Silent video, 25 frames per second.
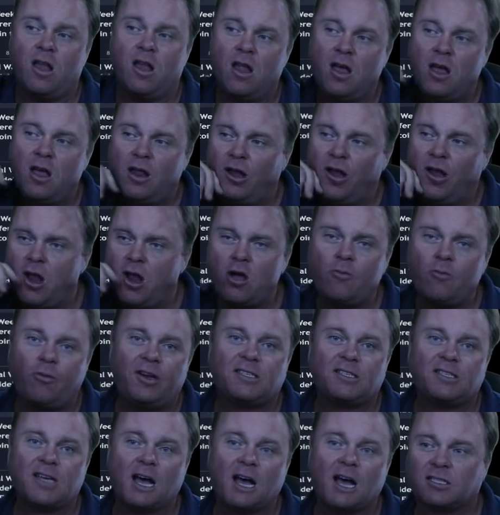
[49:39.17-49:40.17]
Nobody's
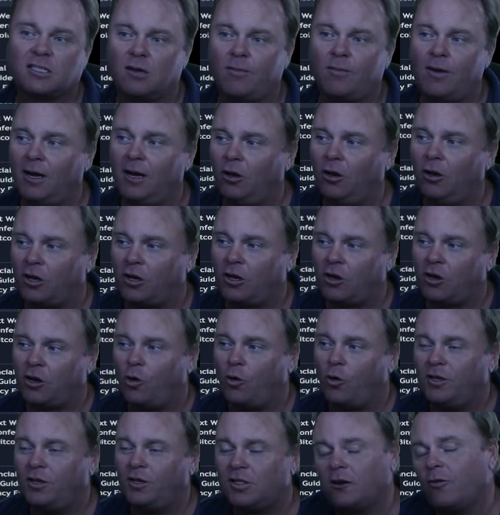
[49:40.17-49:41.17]
asking me to look at coins
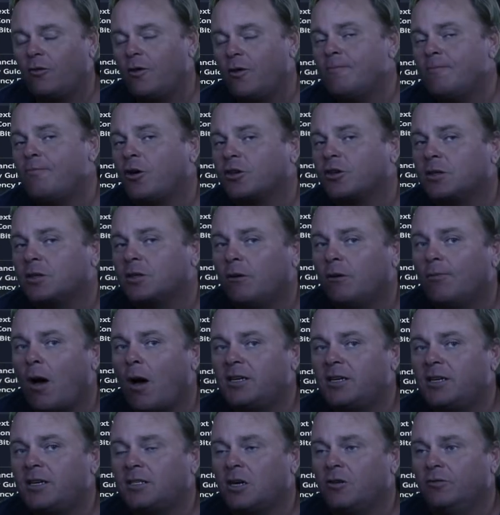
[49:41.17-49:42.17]
that are in possible buy
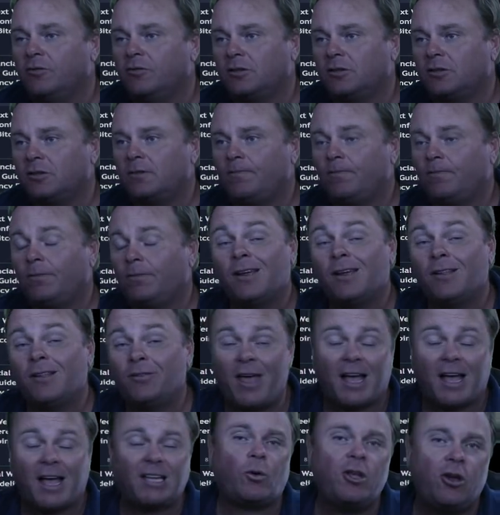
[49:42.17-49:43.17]
zones. That's
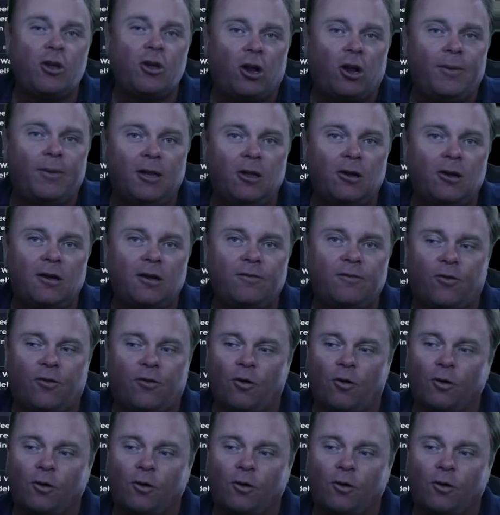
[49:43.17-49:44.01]
what you've got to be looking for.